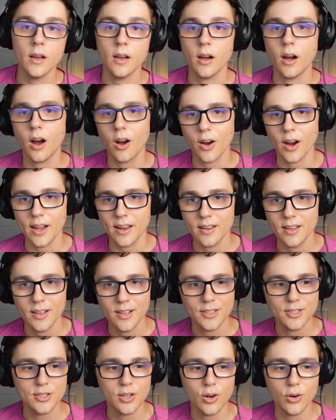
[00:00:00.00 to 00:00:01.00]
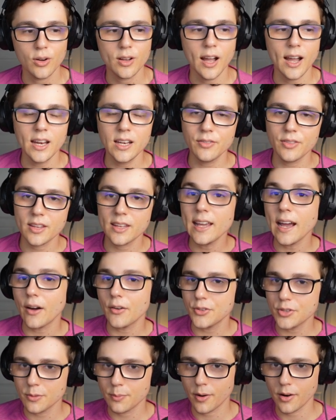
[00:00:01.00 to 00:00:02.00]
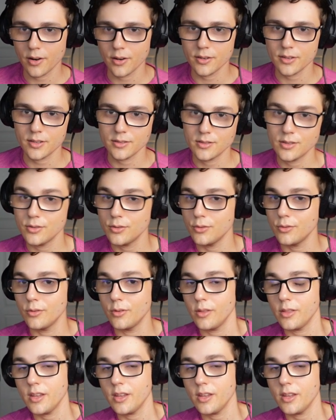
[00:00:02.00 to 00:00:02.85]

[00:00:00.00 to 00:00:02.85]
All right, so kind of the counterpart to